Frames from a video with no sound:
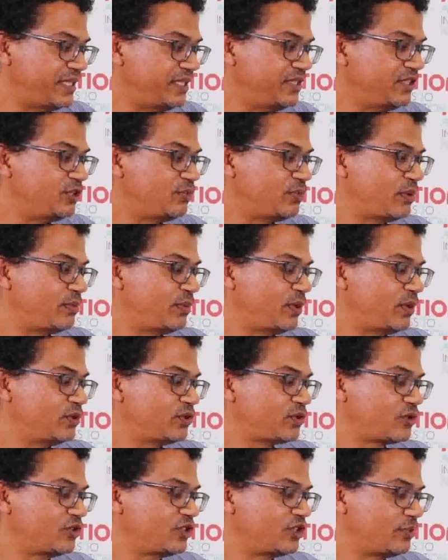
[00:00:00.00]
tend to
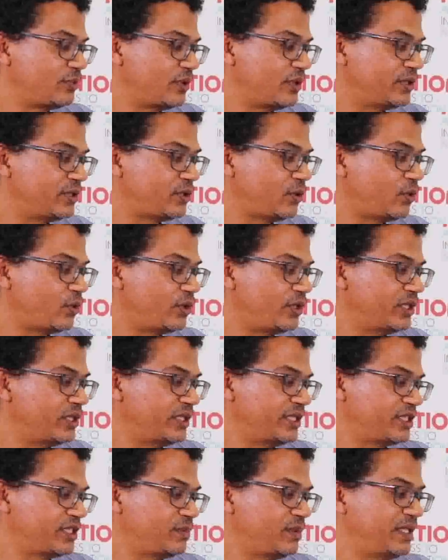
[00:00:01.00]
propose
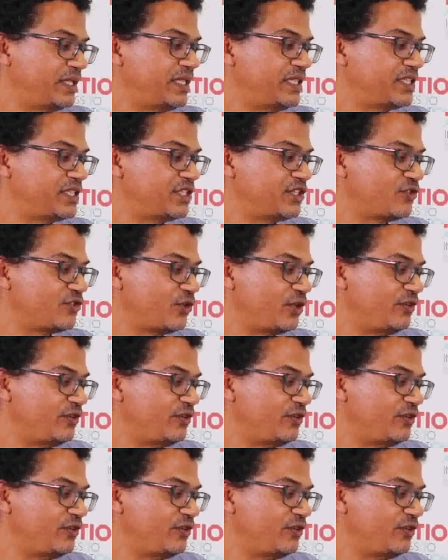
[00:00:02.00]
conspiratorial explanations